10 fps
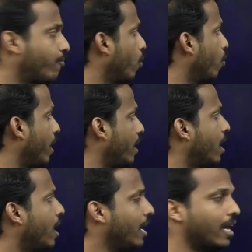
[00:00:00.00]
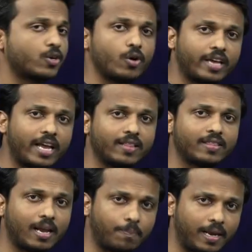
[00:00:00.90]
fluorine electron gain
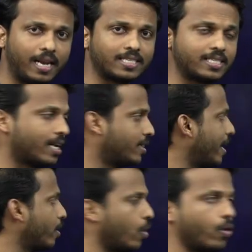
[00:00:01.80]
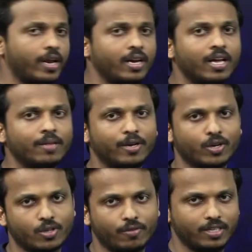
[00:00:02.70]
enthalpy lesser than chlorine,
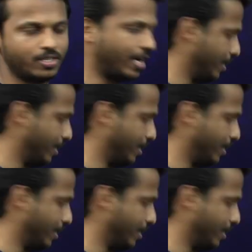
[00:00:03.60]
because of this